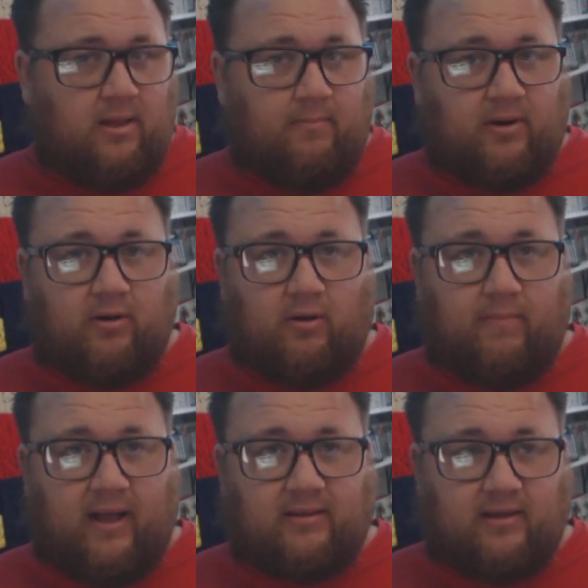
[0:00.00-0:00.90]
put it all
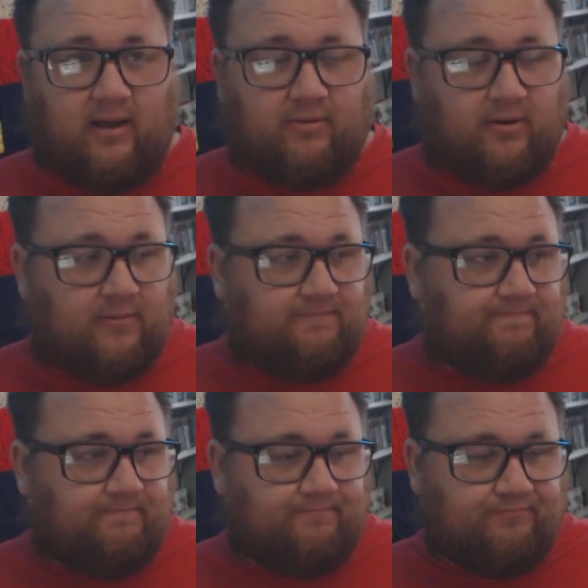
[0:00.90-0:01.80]
back together.
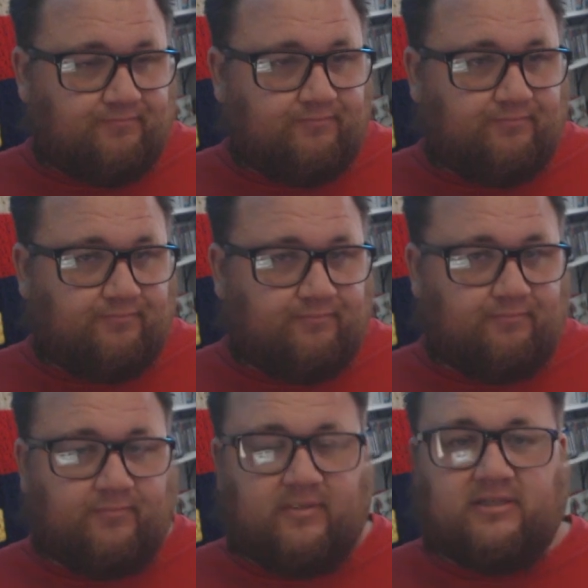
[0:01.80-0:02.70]

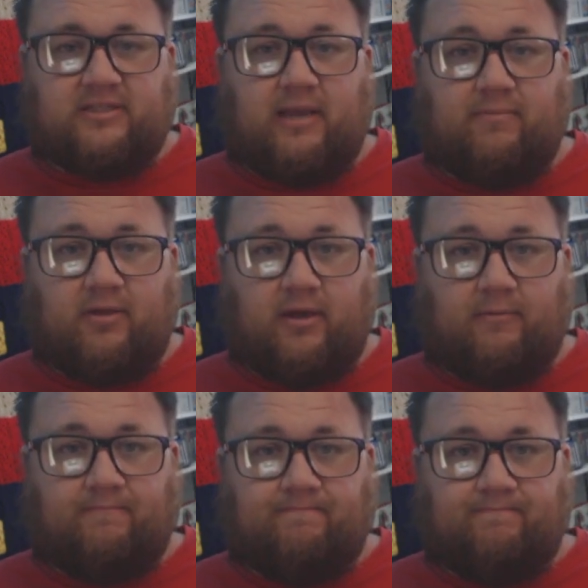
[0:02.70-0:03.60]
Same thing.